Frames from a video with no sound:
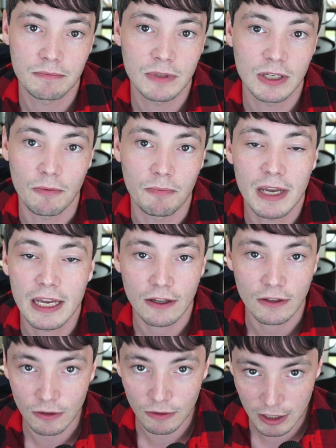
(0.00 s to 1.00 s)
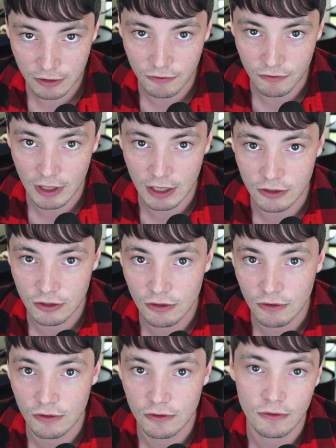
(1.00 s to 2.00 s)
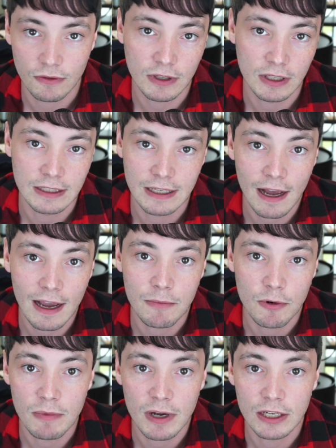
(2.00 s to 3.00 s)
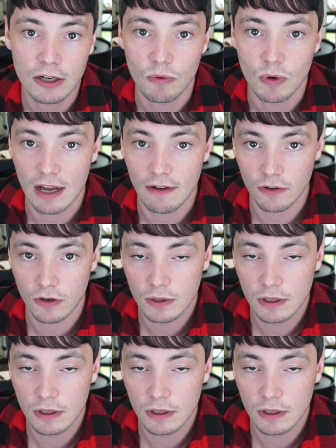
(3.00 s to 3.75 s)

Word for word: you know, paying a little extra for that insurance in time or money or whatever.